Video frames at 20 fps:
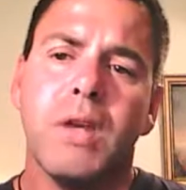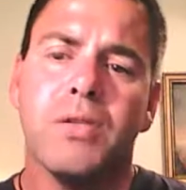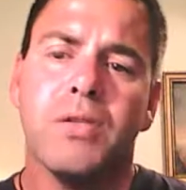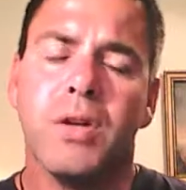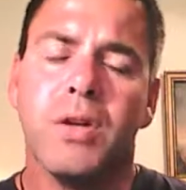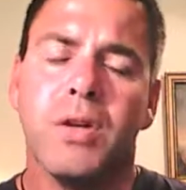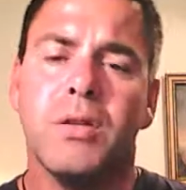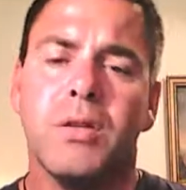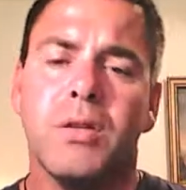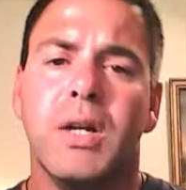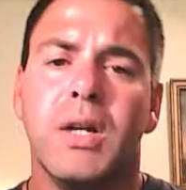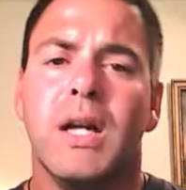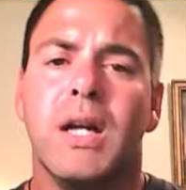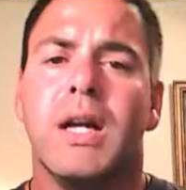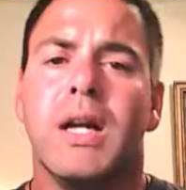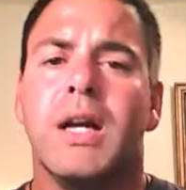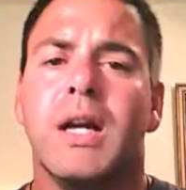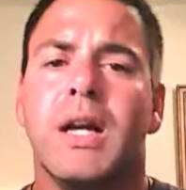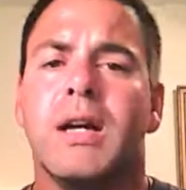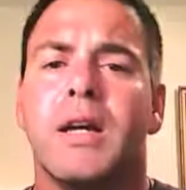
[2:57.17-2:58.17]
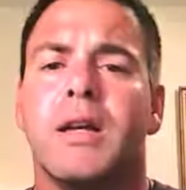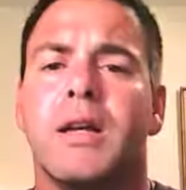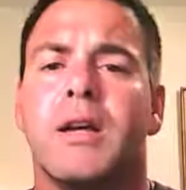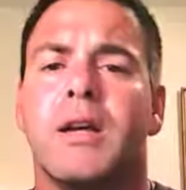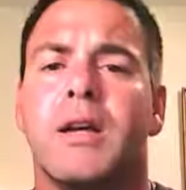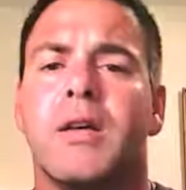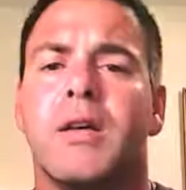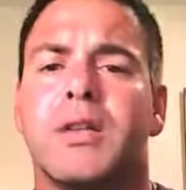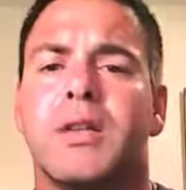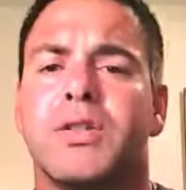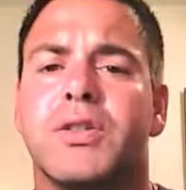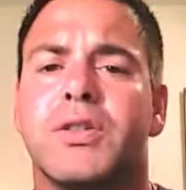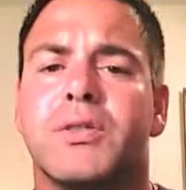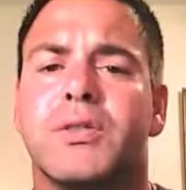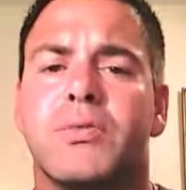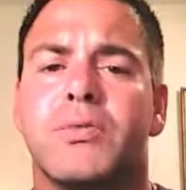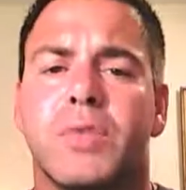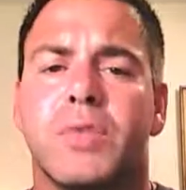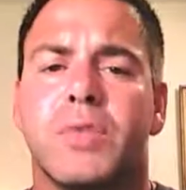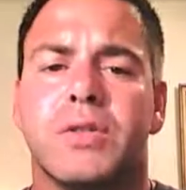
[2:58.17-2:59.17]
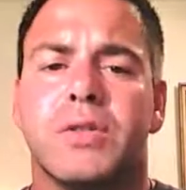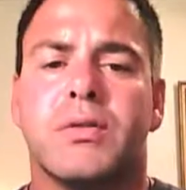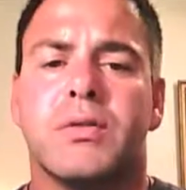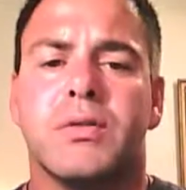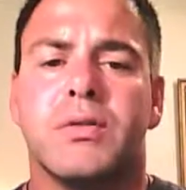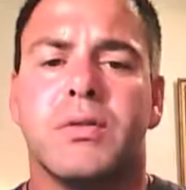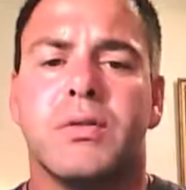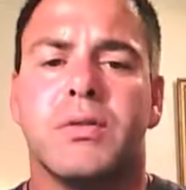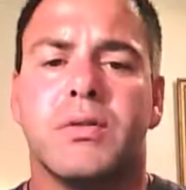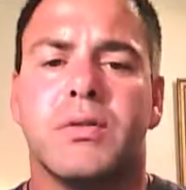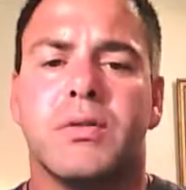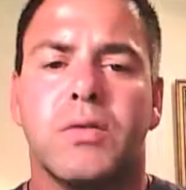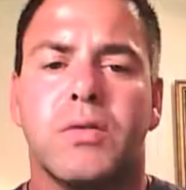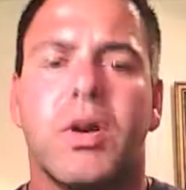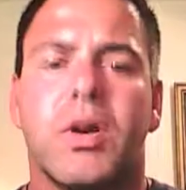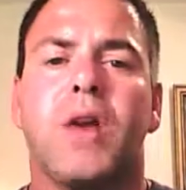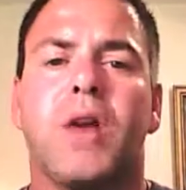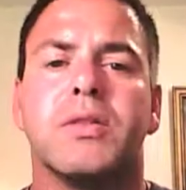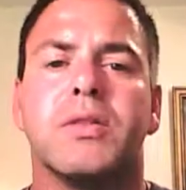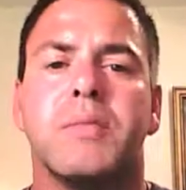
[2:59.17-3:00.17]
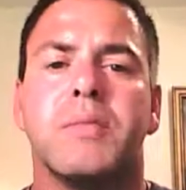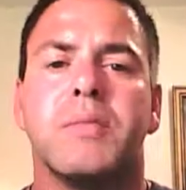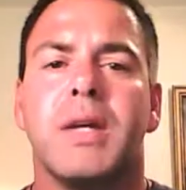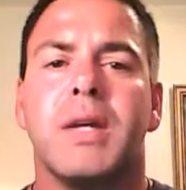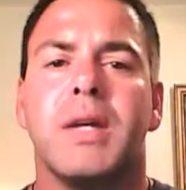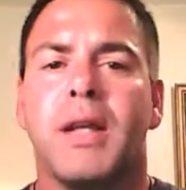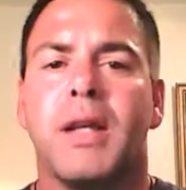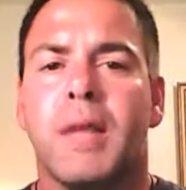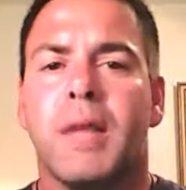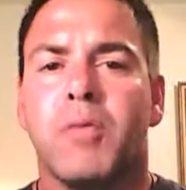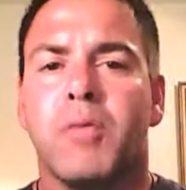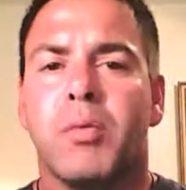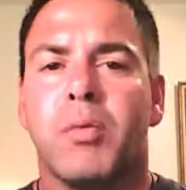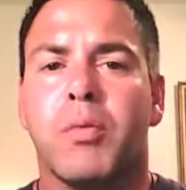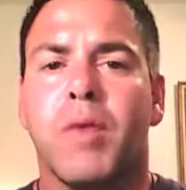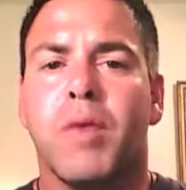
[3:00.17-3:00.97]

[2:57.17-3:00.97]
So it just was causing me a lot more